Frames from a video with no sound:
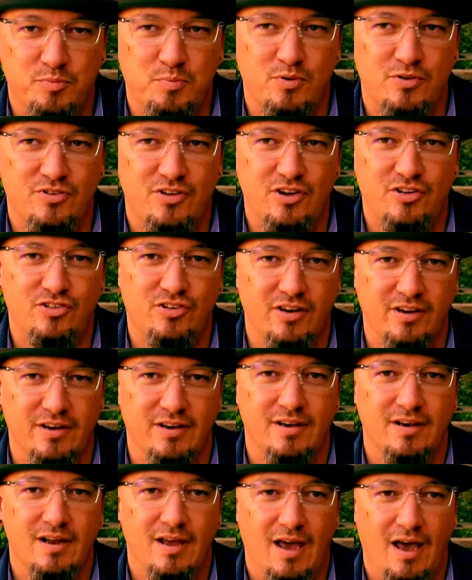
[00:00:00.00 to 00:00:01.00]

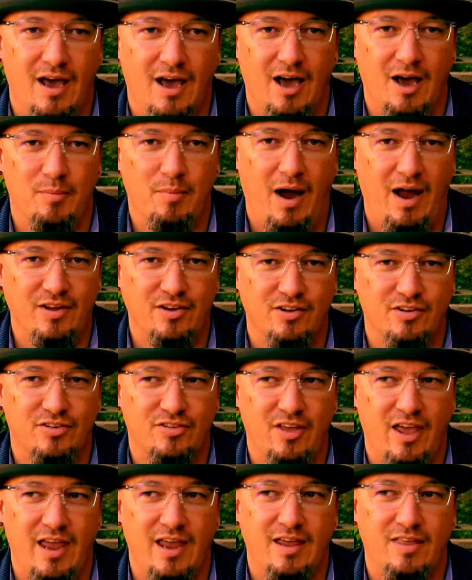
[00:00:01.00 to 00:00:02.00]
position, I just
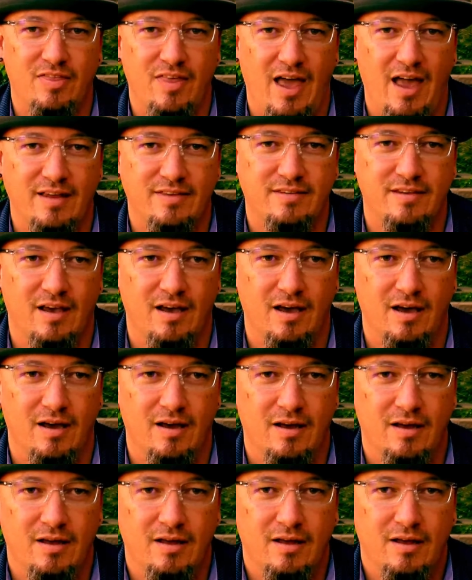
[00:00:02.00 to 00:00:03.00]
think that
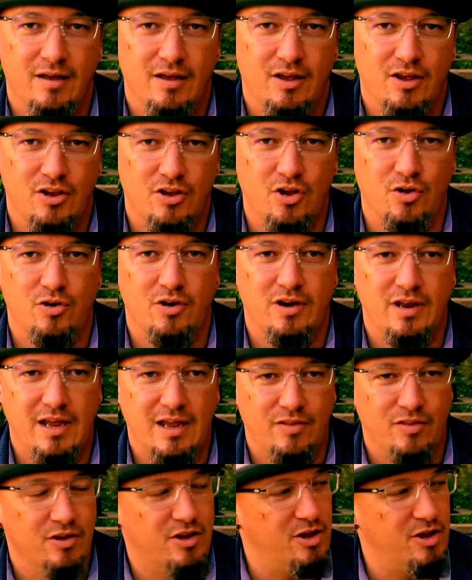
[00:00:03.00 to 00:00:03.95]
unity in the